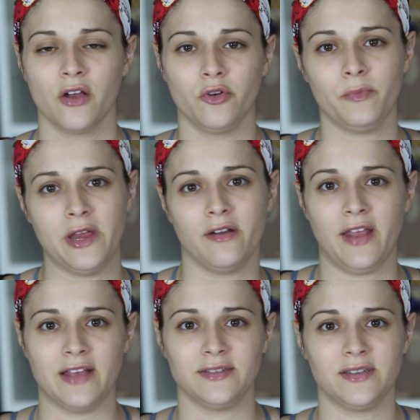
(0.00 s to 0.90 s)
group here in
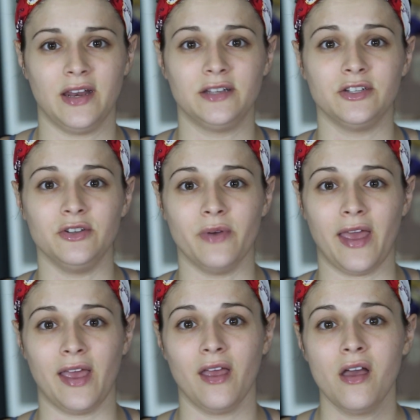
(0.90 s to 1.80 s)
Kansas City, to do
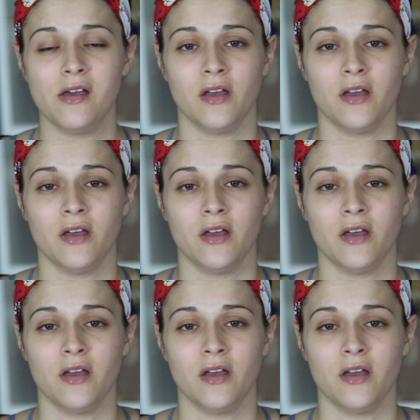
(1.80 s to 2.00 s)
a